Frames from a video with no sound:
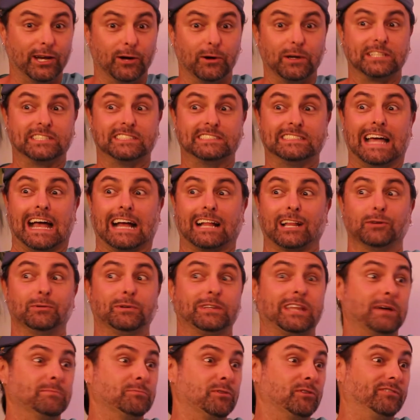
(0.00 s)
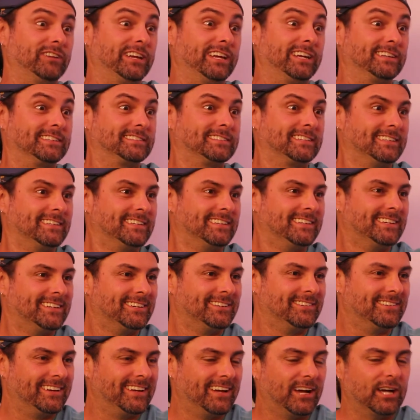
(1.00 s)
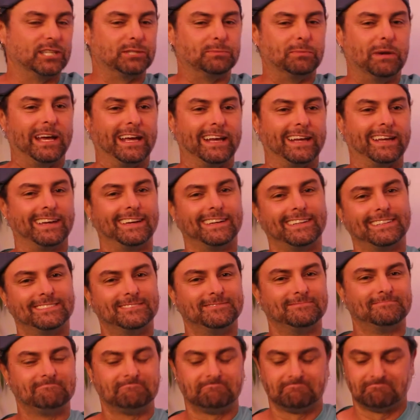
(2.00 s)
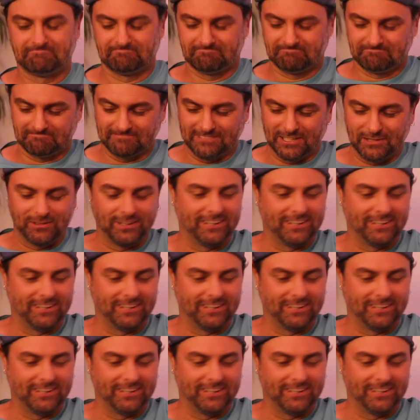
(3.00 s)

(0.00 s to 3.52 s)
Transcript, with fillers: know exactly what that movie is. Husbank. There